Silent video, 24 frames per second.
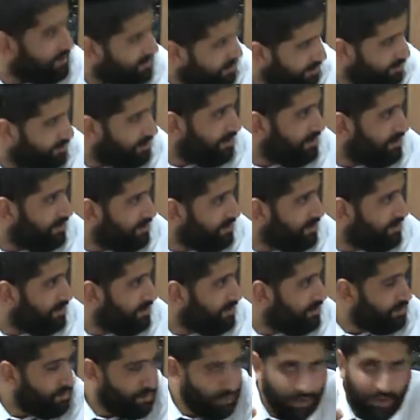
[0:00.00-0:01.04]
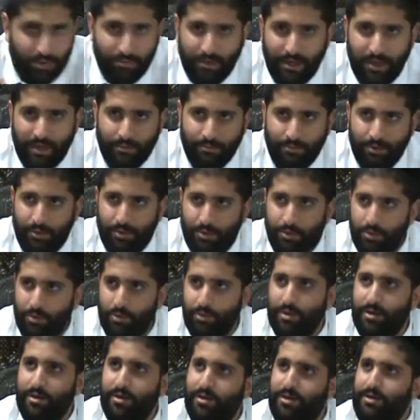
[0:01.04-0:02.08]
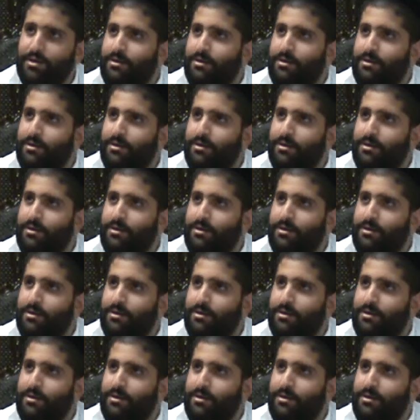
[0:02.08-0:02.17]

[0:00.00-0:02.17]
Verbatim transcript: and Ima. What do you mean? But we're